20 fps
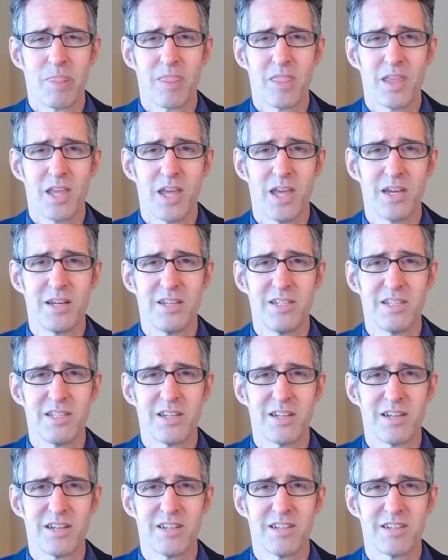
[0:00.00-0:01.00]
and
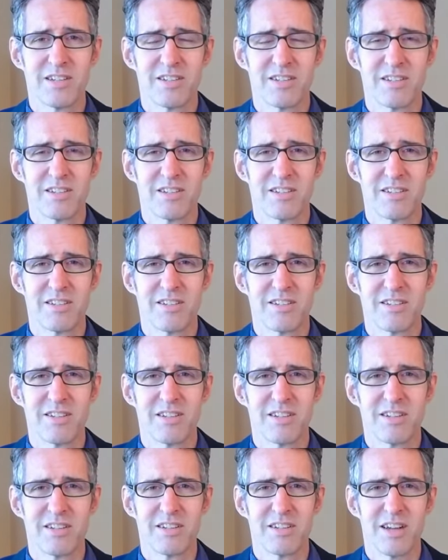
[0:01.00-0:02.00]
uh,
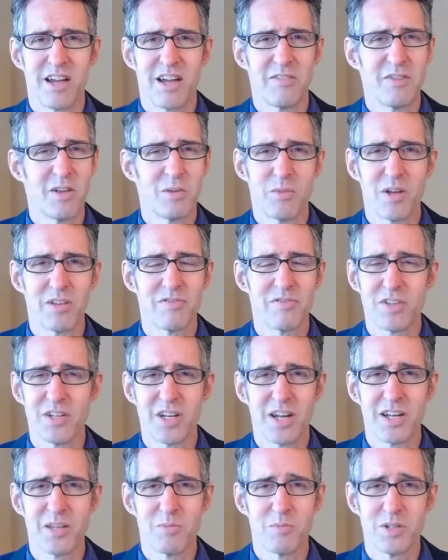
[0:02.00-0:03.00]
I've hit my foot
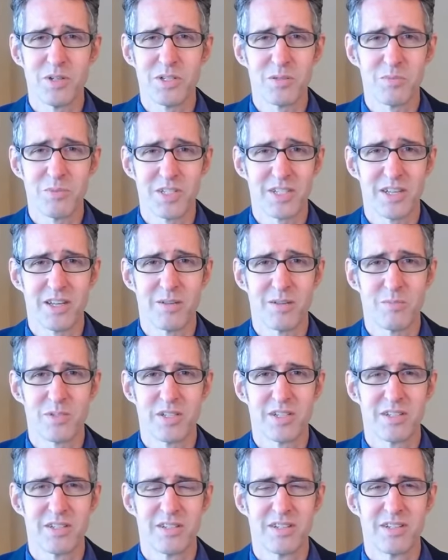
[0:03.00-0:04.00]
on it multiple
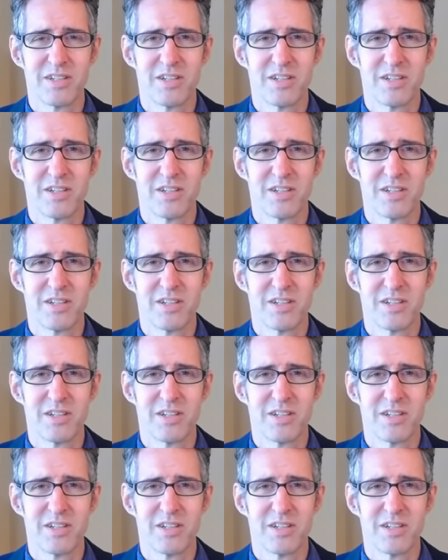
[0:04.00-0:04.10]
times.